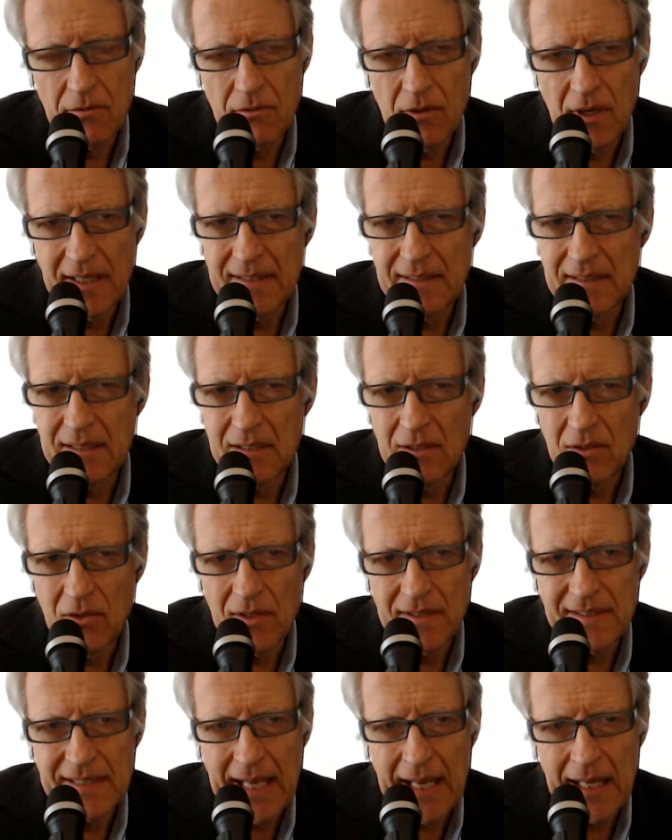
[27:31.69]
riots in
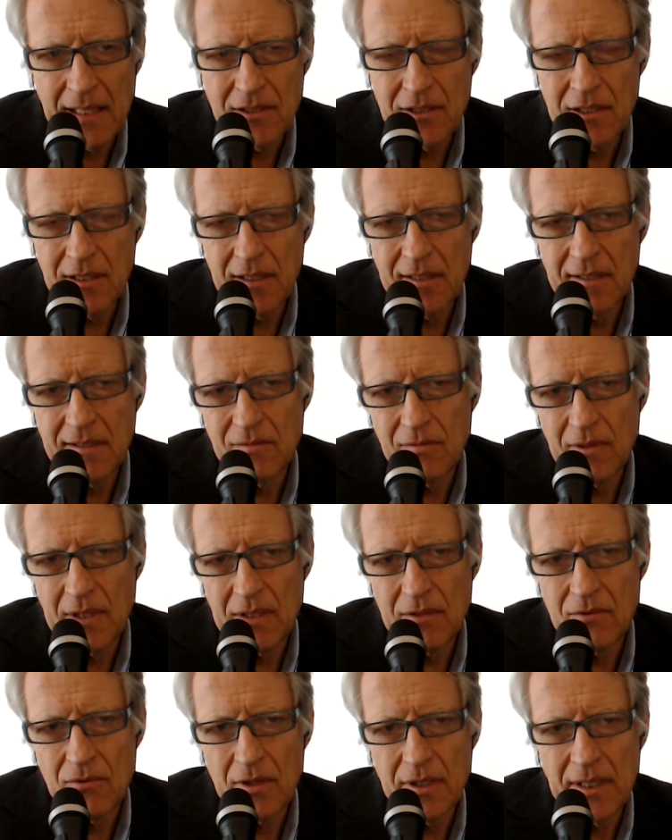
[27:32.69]
Los Angeles
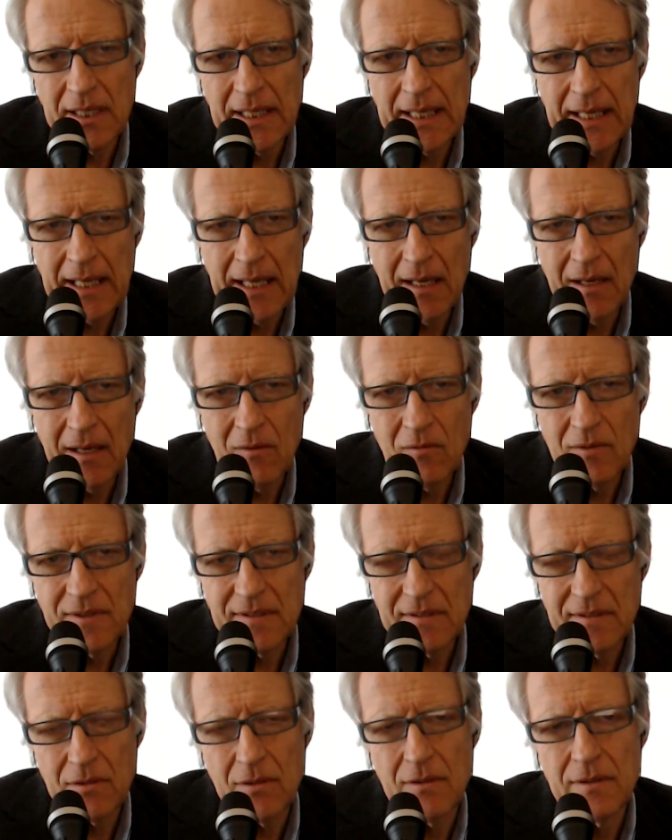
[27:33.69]
when Rodney King
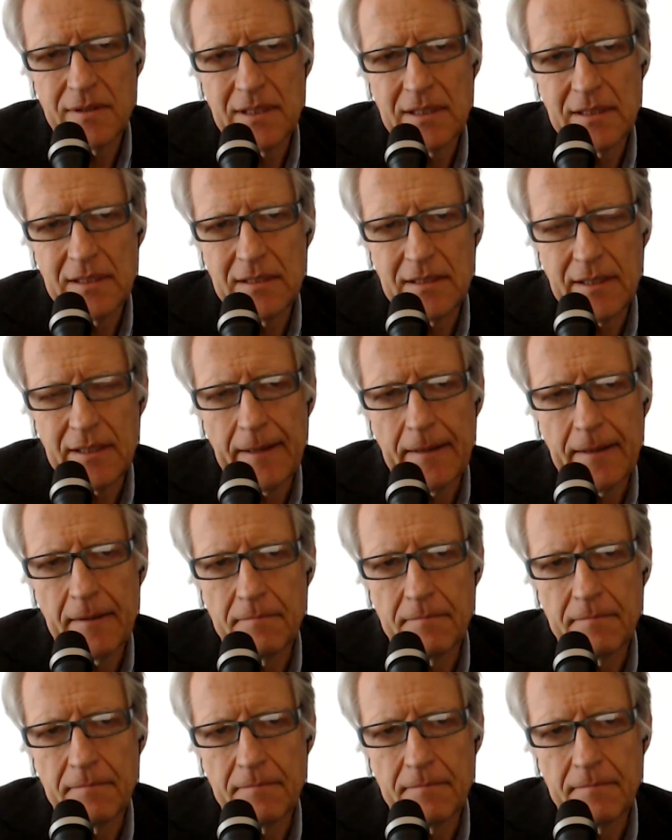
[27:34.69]
was assaulted.